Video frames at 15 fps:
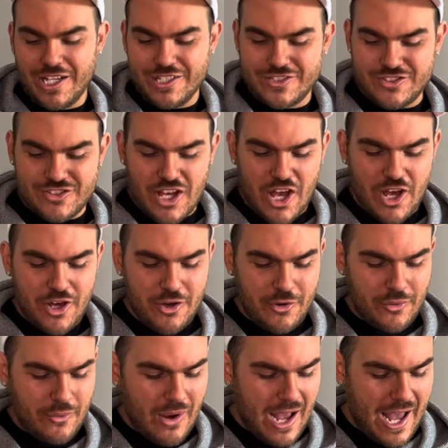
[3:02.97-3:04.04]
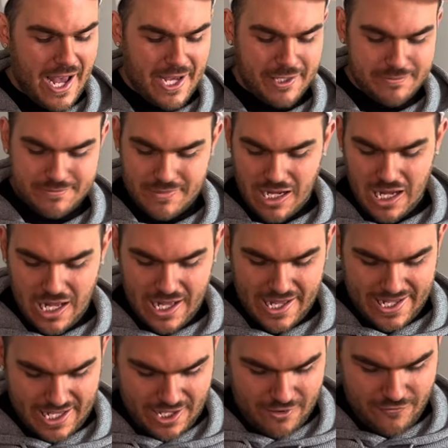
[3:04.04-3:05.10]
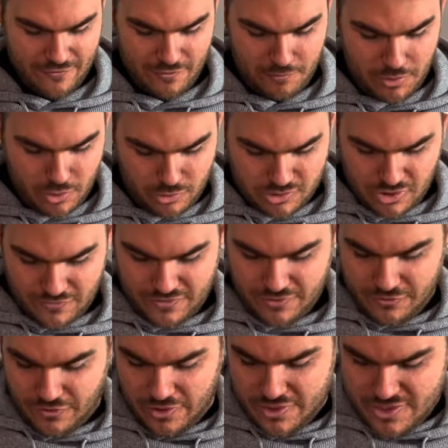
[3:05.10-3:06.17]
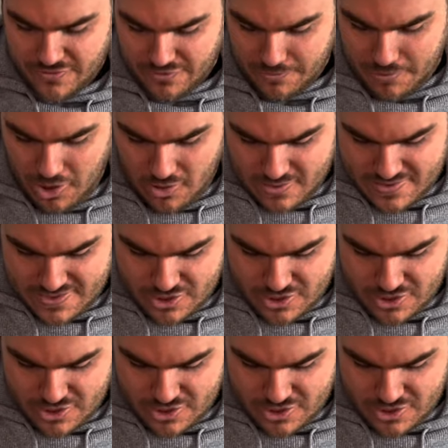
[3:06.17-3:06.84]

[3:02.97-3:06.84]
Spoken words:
So I have pulled off the front of the box,